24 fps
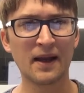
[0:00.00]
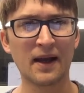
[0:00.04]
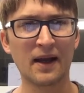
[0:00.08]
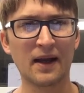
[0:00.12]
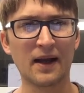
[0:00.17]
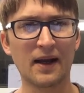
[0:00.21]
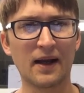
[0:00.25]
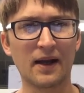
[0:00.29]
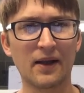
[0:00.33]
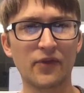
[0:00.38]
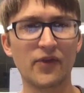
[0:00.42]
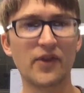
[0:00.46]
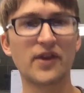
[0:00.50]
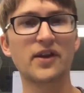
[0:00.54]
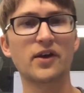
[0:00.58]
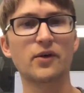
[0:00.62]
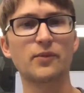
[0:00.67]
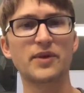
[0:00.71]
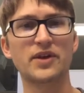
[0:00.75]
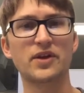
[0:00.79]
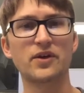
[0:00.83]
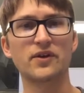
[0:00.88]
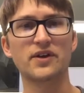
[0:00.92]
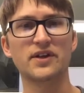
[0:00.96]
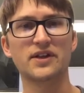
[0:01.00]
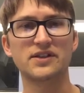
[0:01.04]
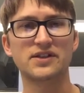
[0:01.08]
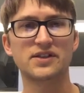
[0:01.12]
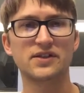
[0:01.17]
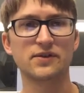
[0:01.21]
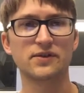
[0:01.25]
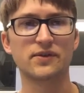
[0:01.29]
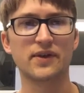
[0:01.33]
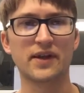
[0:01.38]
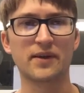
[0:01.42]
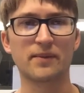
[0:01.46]
Then I'll be going into
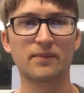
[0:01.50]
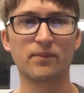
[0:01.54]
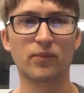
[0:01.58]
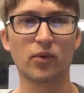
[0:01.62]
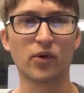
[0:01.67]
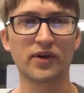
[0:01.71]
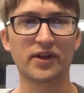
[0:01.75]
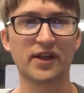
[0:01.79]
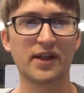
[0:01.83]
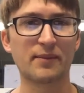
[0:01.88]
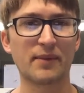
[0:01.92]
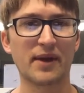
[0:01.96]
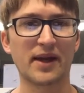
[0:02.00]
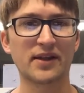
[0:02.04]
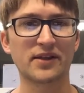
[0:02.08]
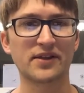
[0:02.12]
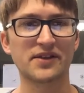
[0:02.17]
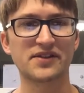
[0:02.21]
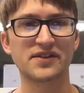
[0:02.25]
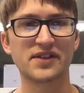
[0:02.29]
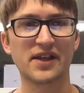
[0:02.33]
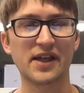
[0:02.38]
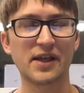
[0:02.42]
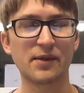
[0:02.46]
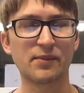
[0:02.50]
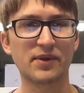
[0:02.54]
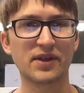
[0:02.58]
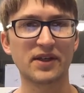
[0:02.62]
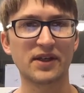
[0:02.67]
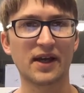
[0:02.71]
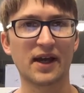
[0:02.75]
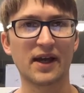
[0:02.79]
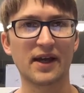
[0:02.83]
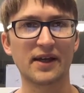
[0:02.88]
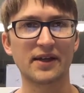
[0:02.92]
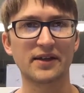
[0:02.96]
a Board Game Atlas
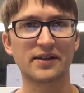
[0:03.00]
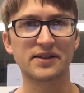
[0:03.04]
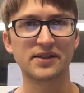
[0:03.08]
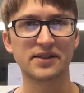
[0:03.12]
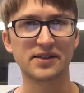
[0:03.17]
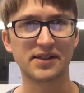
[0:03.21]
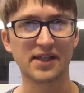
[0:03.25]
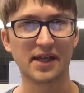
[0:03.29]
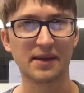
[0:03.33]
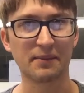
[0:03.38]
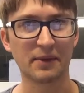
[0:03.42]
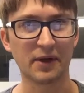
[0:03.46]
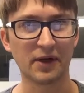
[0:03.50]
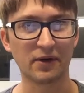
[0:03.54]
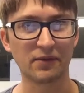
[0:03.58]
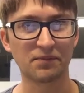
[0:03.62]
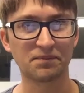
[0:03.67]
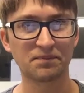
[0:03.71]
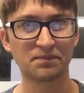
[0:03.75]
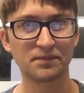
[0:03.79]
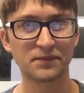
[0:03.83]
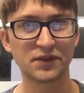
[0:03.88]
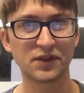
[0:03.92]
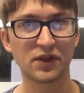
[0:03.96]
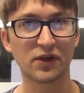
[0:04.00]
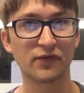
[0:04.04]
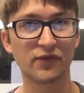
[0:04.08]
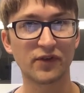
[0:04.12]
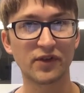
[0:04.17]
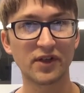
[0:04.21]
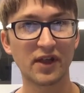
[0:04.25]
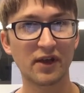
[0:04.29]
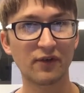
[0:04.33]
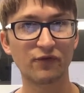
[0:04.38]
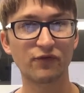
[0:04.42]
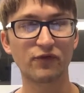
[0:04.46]
API demo. So if you're
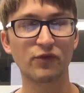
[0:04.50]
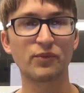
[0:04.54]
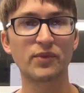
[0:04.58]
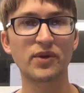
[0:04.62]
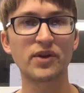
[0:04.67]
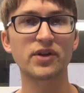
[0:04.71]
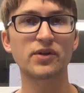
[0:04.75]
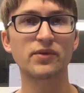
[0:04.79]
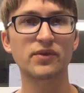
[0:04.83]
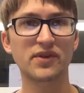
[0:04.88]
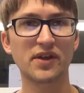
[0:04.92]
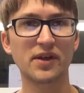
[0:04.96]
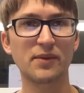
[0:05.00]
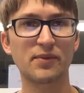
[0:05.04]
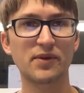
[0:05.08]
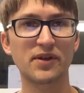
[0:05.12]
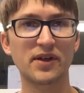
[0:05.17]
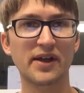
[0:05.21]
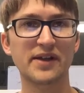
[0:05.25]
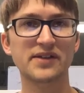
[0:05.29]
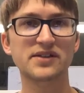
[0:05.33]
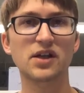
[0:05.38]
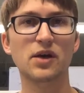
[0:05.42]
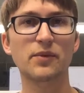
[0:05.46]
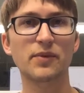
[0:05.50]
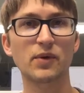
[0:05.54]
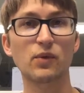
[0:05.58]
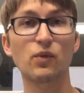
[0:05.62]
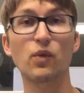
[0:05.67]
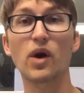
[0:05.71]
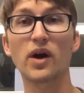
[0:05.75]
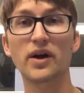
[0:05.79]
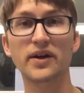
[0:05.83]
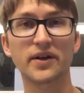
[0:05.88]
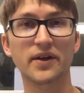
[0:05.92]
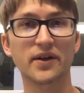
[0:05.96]
not familiar with APIs, I'll be
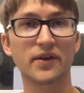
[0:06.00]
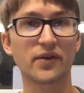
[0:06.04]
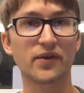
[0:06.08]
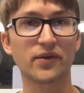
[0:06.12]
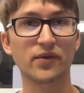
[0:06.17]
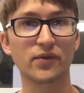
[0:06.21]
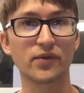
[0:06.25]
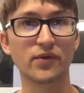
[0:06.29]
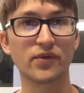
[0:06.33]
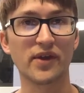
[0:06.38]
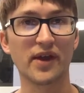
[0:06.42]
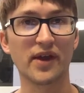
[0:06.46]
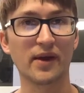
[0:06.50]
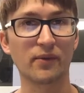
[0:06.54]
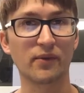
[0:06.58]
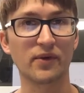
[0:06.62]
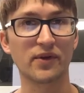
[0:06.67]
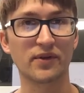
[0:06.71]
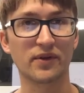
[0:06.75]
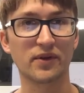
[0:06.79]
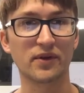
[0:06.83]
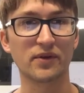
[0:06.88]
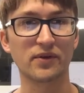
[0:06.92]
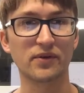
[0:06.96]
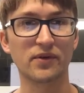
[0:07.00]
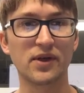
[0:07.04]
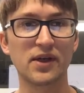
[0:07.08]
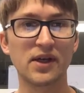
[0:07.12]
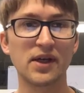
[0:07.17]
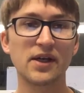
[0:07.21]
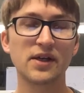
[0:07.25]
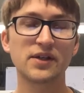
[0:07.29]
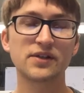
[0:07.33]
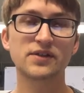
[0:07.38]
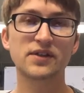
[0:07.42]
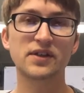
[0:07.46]
walking through that with you
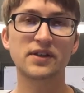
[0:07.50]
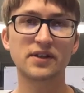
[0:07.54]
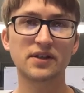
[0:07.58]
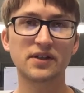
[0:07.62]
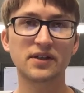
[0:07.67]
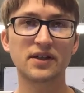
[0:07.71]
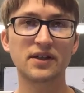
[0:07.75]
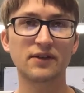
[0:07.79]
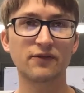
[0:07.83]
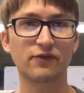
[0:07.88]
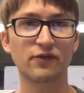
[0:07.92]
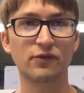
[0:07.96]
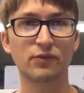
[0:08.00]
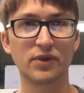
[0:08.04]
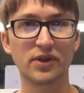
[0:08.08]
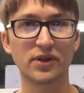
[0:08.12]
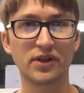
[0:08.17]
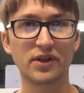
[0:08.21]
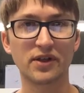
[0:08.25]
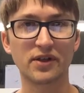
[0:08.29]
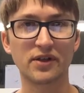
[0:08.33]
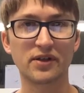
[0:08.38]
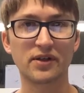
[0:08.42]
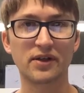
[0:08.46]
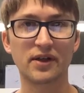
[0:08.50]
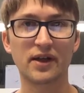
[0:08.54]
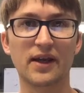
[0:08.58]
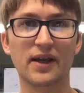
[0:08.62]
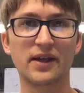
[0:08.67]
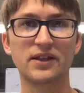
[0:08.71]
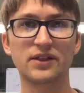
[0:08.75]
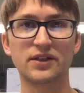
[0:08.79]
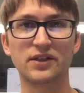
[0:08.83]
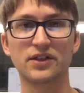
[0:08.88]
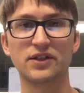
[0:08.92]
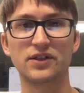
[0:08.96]
so that you can get familiar
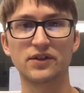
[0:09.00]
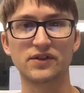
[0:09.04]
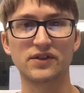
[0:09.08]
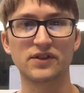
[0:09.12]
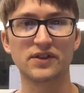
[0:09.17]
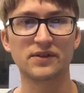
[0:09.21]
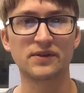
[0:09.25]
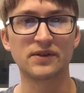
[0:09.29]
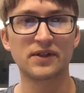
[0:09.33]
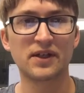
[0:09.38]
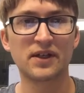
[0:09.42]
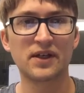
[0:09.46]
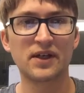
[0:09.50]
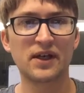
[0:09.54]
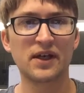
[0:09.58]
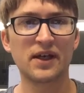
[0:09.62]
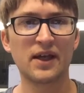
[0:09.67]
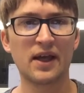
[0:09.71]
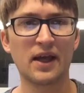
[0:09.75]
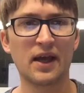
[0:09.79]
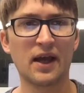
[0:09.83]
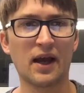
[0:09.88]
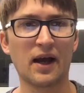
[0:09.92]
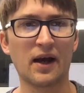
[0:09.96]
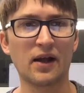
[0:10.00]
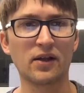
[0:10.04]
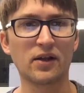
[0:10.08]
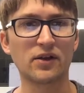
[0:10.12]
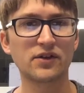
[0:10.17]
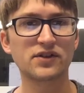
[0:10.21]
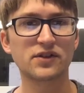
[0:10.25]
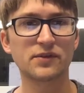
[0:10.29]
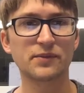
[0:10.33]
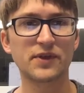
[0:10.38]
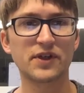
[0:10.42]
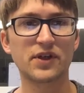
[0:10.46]
you can use it. I'll
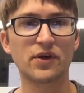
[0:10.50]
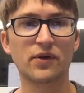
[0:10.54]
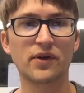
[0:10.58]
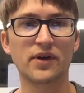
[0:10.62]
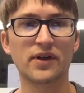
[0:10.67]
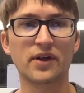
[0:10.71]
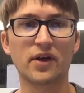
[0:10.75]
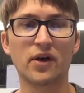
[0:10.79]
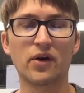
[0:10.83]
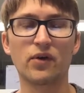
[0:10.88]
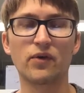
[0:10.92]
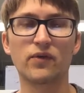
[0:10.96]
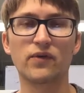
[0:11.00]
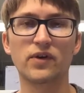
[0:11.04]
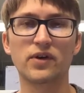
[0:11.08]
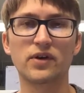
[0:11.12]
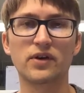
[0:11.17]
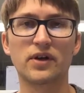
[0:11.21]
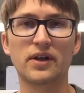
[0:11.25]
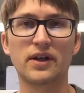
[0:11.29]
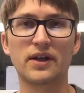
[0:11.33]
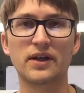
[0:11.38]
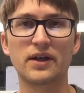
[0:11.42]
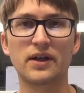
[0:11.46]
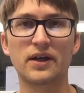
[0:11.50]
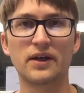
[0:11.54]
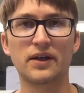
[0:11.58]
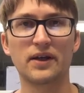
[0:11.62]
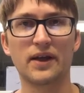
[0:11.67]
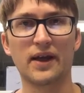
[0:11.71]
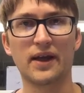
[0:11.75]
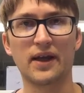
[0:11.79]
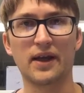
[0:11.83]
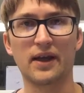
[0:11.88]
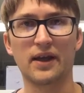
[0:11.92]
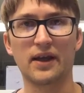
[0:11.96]
also be going over
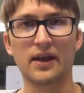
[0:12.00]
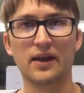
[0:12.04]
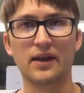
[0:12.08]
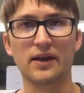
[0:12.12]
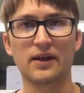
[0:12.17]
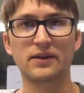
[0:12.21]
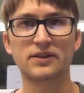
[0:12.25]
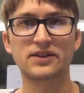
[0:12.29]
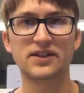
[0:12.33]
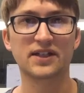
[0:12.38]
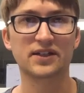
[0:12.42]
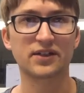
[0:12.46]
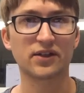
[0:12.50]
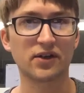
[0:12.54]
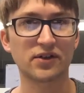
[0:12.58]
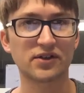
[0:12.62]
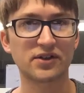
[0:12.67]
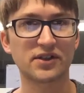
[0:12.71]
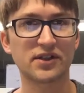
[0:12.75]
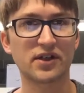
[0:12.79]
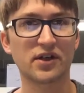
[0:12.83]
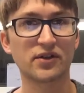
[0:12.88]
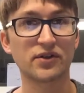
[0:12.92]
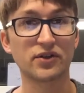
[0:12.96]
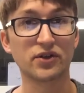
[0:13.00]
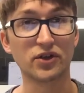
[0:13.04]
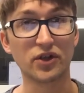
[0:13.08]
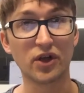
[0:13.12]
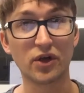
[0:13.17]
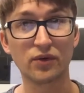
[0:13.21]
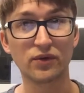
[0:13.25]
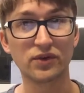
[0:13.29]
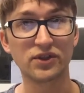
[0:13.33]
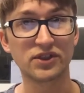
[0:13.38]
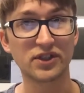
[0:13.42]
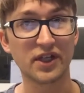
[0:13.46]
a technology called
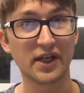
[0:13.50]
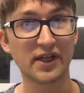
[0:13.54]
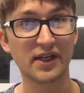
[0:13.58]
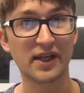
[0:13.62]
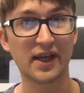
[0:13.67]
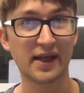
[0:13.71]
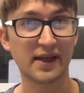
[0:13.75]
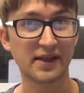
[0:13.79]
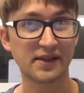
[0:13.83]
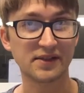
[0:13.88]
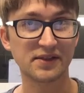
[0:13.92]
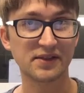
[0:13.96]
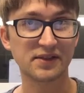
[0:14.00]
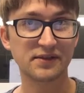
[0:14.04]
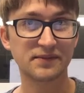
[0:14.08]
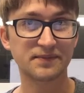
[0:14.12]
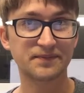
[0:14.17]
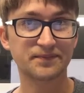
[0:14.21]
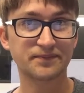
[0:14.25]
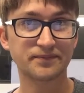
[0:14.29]
Node.js.